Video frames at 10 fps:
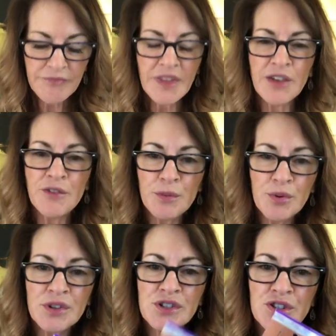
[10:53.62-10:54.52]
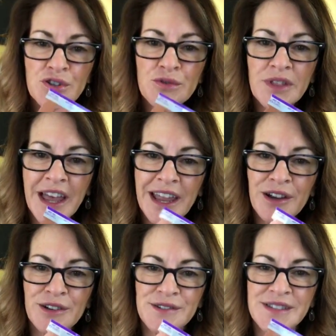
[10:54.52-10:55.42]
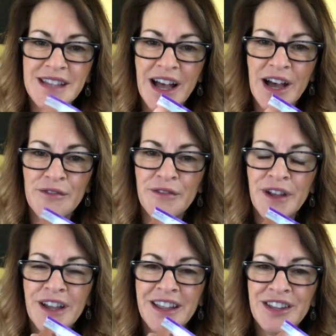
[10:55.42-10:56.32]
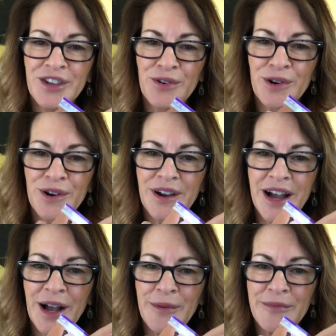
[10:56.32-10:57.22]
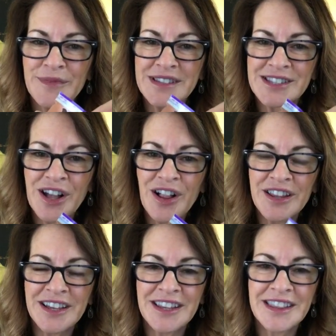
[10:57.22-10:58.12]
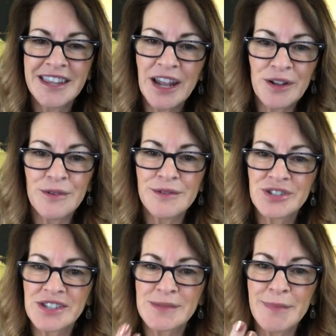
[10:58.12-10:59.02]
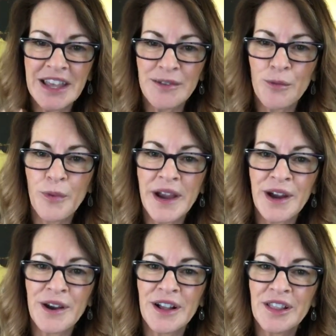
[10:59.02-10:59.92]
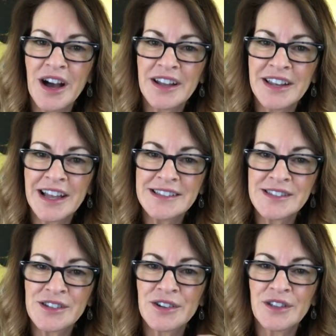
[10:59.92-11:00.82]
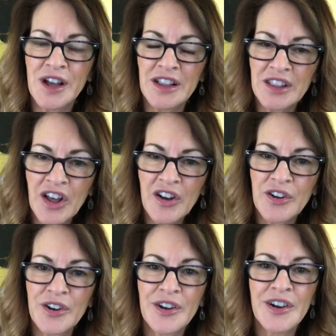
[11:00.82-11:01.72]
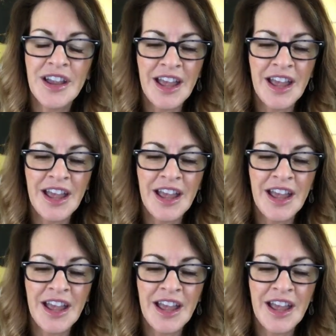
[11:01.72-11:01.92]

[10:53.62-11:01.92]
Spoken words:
if you put 2 layers of your solid, that'll just make it wear a lot nicer, a lot longer,